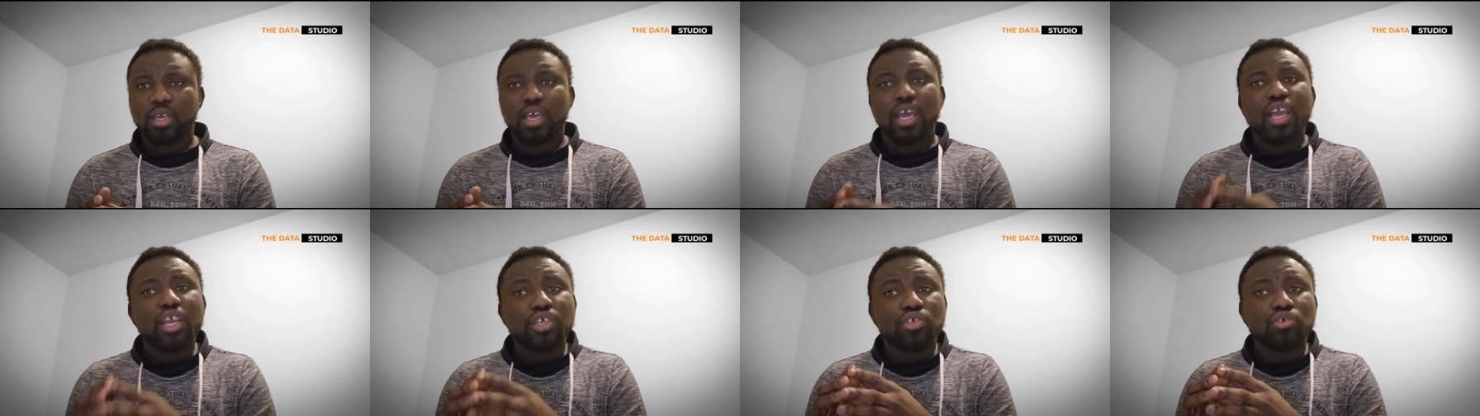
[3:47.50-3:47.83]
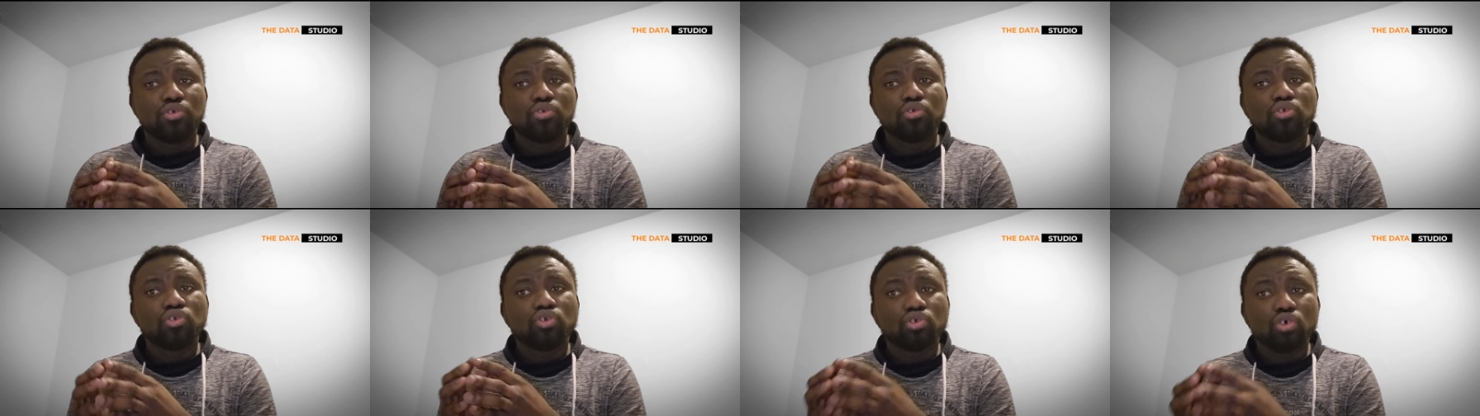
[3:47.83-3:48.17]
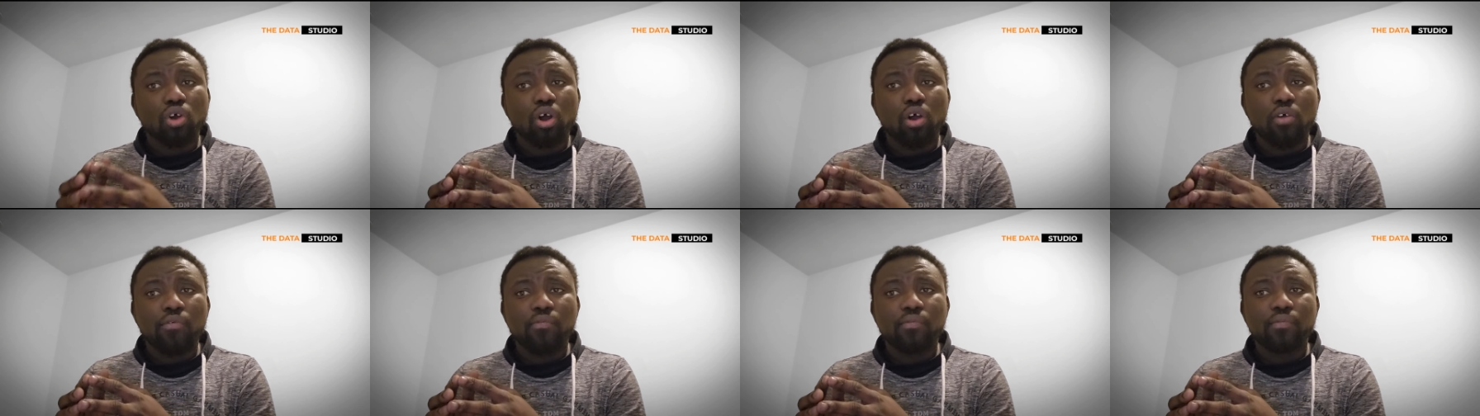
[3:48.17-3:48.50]
It should
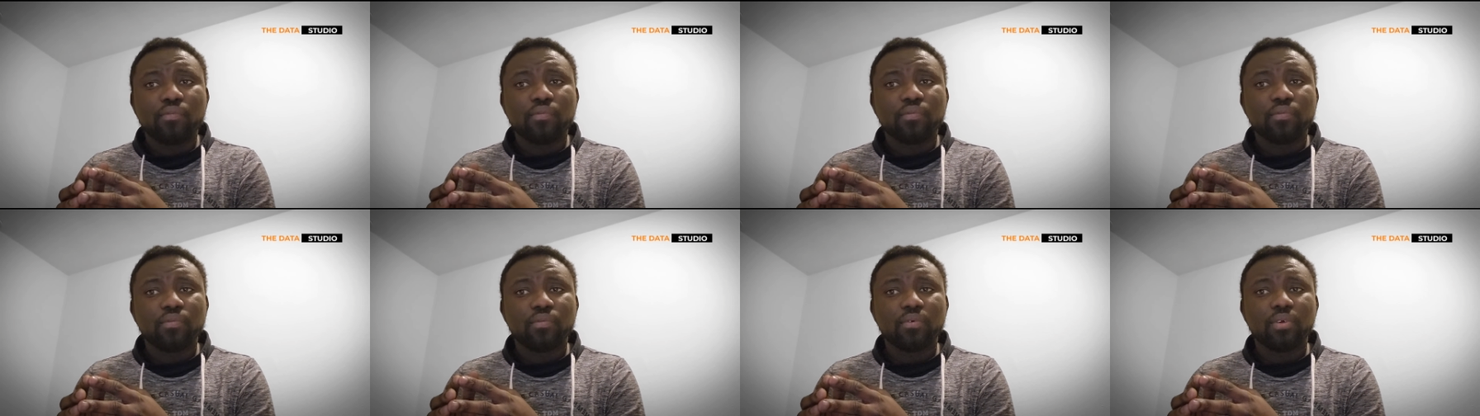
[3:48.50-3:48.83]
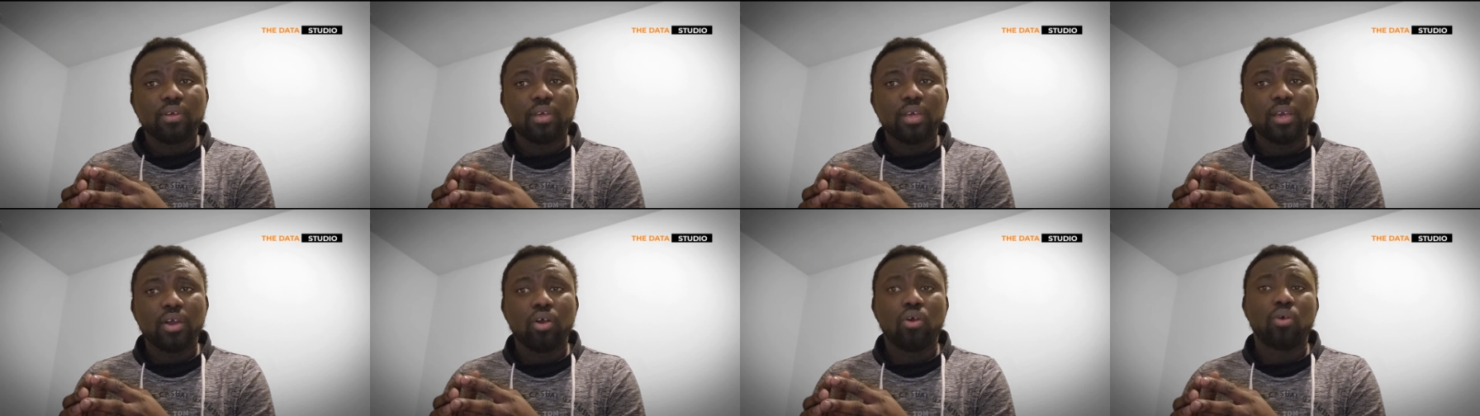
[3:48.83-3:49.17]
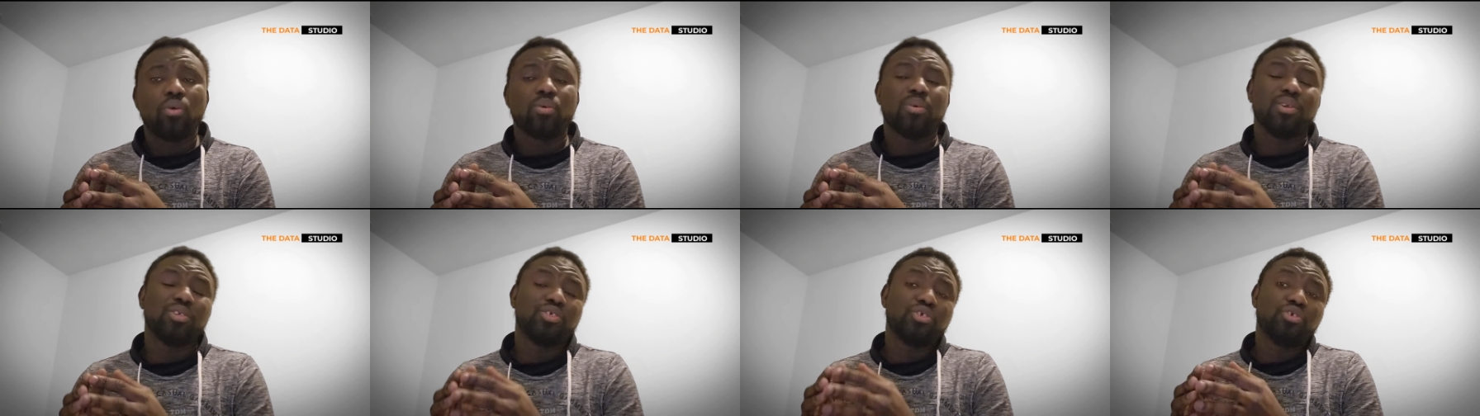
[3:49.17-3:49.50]
solve,
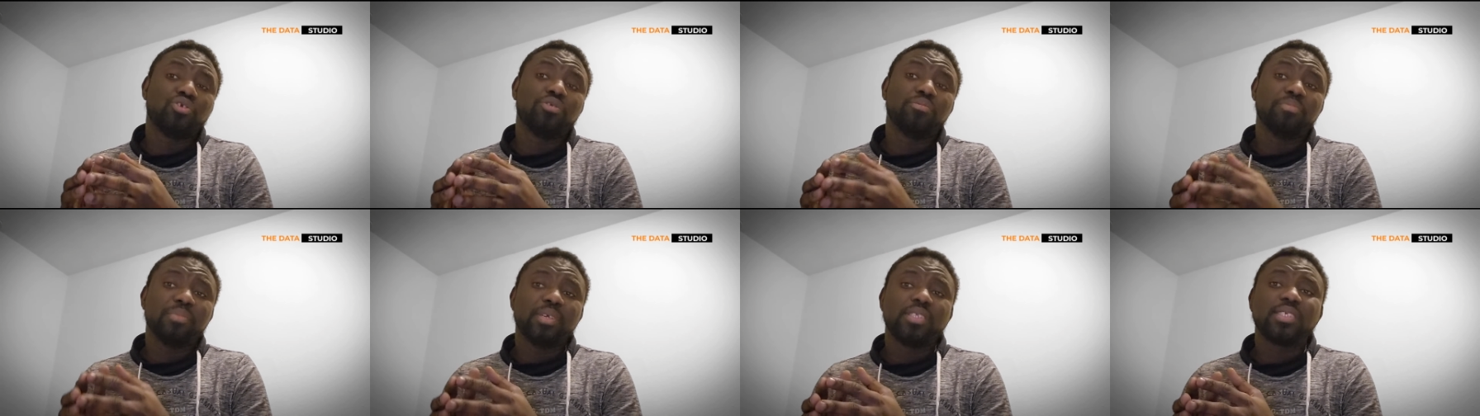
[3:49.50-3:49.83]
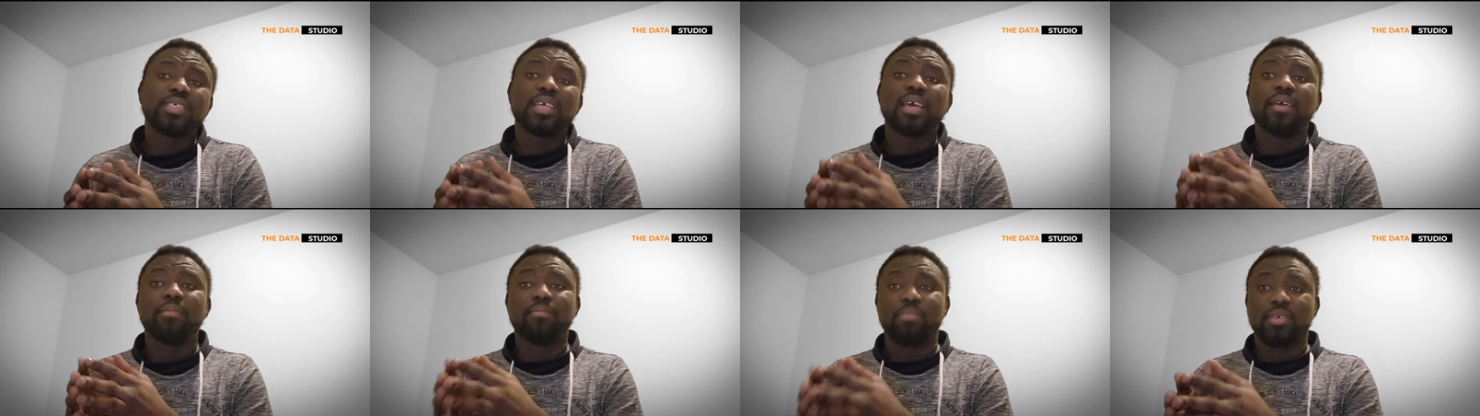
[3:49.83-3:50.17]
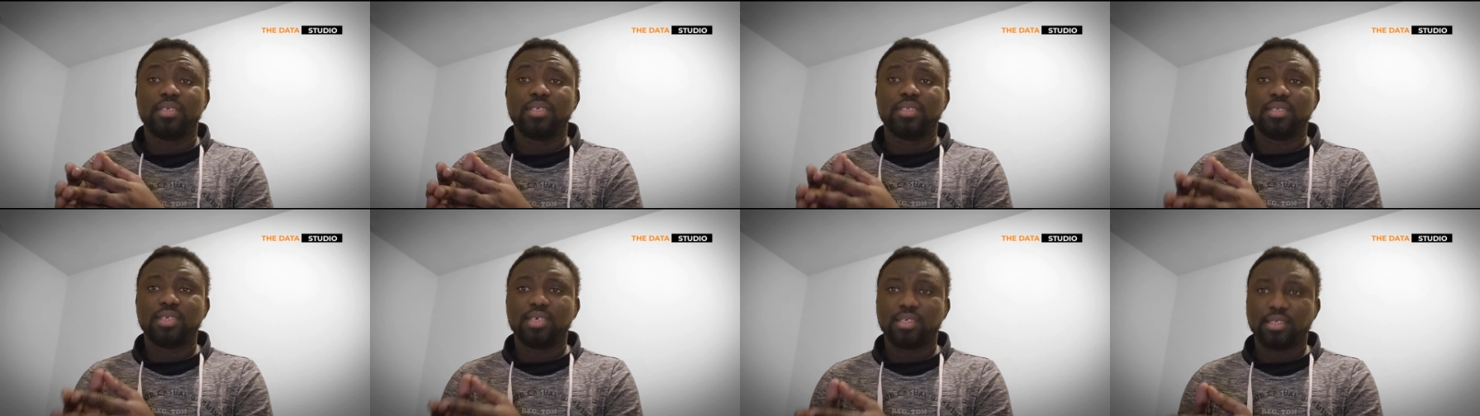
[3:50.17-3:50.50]
or it should meet a
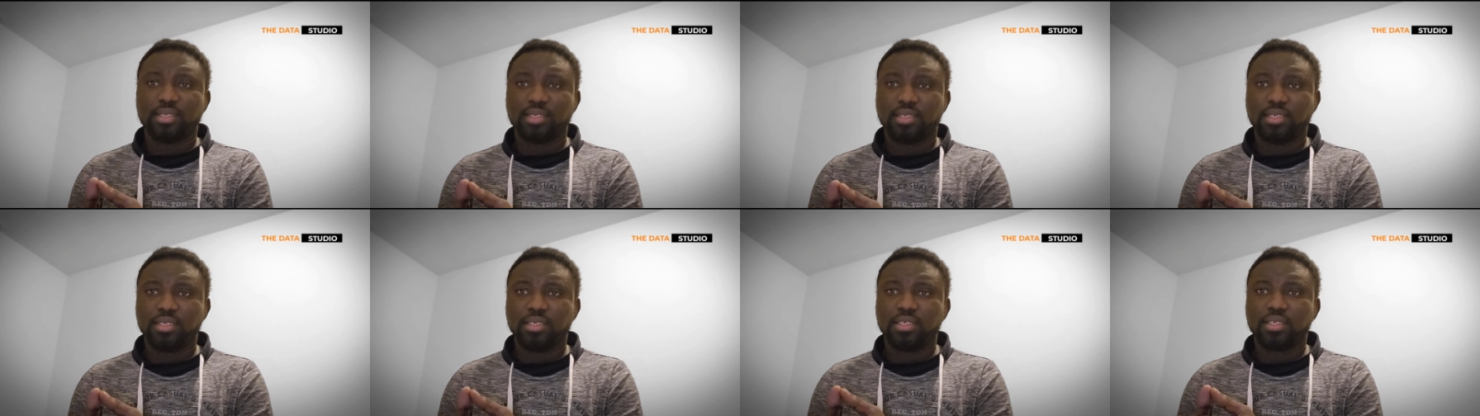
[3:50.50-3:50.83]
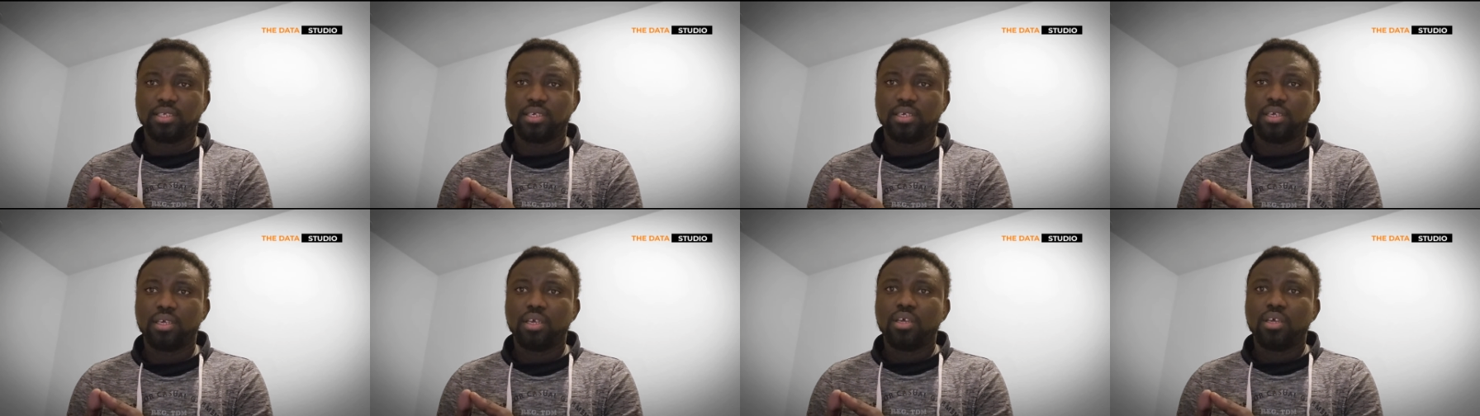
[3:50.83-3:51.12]
business need.